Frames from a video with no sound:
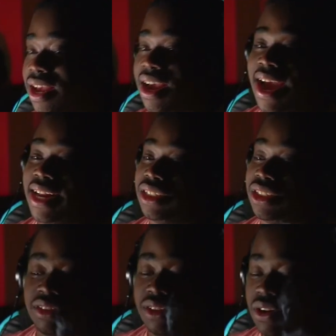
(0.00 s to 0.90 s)
and it
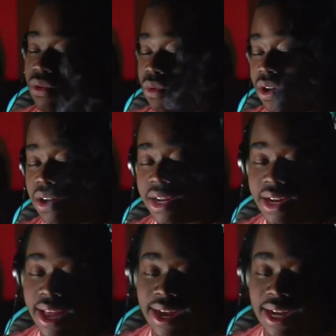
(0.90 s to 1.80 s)
just don't work. And,
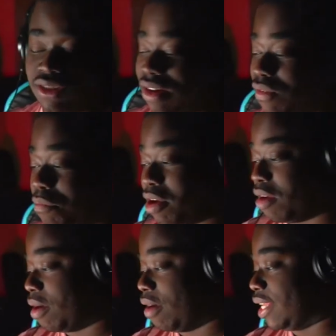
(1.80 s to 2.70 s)
like, I try to repair
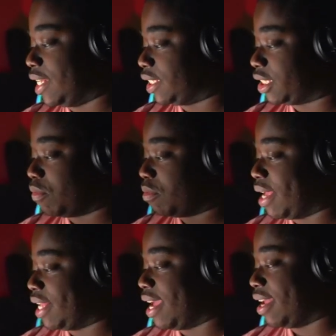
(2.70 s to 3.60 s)
my relationship with my dad